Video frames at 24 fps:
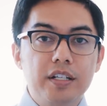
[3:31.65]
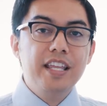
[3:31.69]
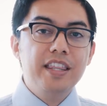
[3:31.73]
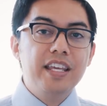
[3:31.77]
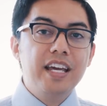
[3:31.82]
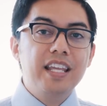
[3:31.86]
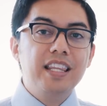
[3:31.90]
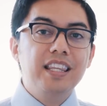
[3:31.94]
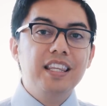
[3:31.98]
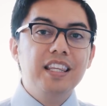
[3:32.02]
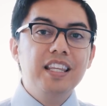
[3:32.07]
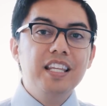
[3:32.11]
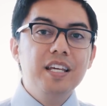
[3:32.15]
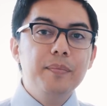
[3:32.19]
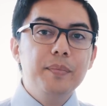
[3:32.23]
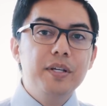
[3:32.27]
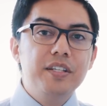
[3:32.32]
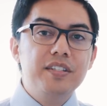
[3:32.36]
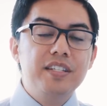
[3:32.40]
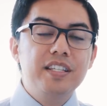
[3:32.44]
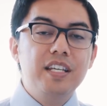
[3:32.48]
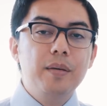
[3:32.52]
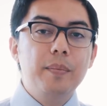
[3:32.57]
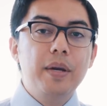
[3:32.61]
And that
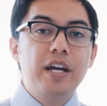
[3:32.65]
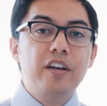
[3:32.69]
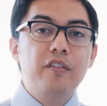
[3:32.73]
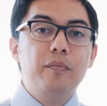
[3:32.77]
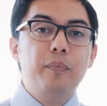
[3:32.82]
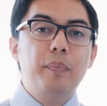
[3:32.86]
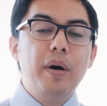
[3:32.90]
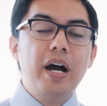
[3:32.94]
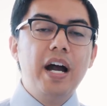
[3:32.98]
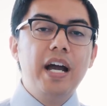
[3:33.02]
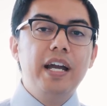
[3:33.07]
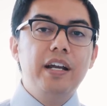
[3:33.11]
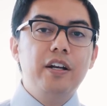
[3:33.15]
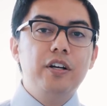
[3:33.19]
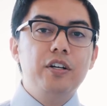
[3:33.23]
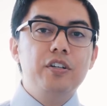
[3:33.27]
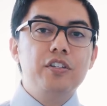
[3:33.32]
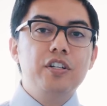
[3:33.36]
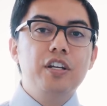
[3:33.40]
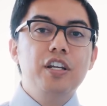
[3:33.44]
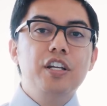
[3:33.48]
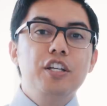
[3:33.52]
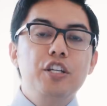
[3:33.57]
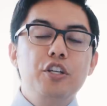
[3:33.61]
limits the amount of
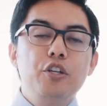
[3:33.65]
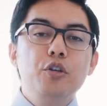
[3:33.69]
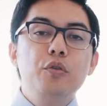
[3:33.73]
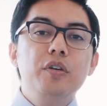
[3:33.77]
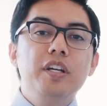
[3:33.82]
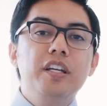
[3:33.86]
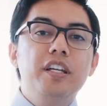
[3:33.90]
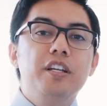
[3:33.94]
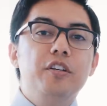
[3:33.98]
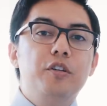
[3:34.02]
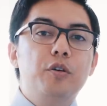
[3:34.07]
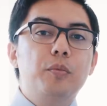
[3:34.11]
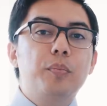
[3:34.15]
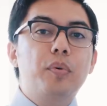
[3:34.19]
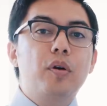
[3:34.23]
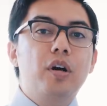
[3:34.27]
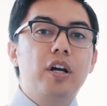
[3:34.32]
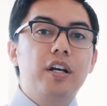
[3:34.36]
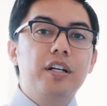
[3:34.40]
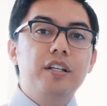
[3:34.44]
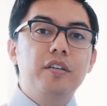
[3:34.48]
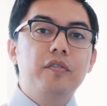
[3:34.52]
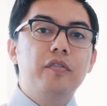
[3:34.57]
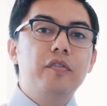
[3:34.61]
buyers you can get your
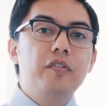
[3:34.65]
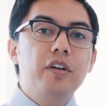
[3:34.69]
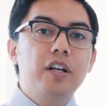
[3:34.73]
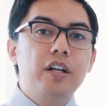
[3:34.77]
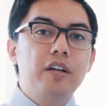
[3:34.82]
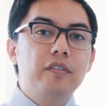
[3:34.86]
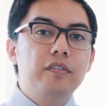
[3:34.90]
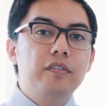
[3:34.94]
product in front